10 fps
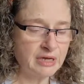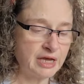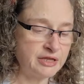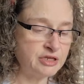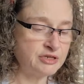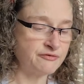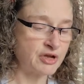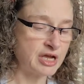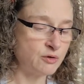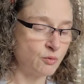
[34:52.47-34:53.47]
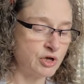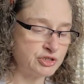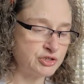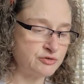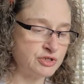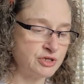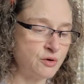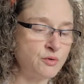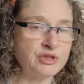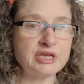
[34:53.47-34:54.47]
And the divine wants you to
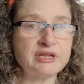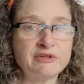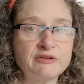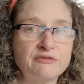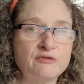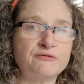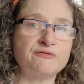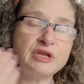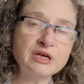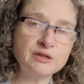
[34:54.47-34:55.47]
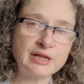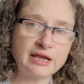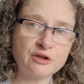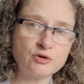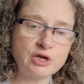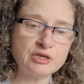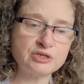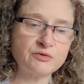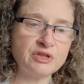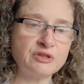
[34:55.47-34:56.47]
know that even if you feel like you're not
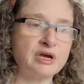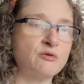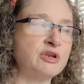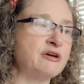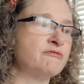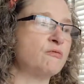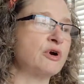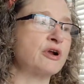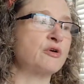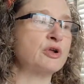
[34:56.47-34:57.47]
doing enough work,